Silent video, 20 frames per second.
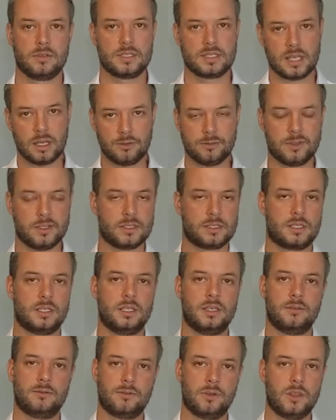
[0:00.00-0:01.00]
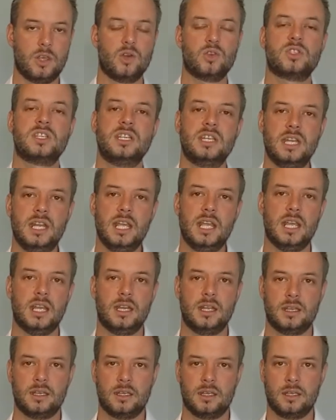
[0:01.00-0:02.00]
selflessly for those in
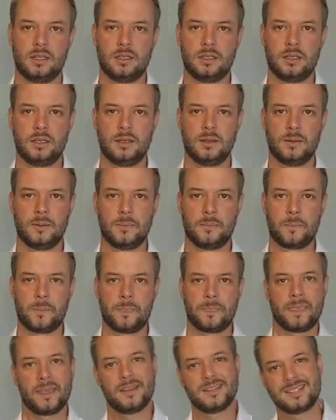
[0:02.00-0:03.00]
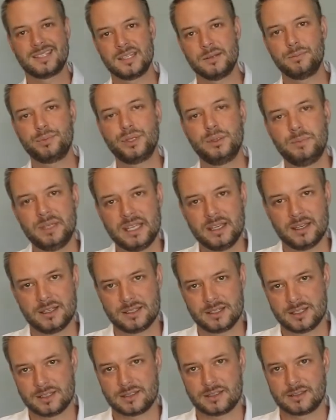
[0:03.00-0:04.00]
need, simply
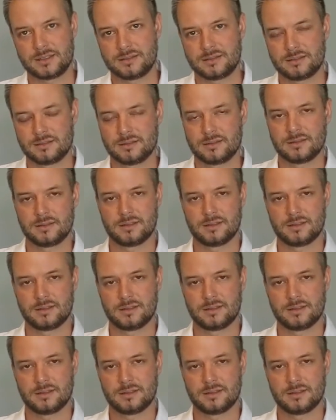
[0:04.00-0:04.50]
because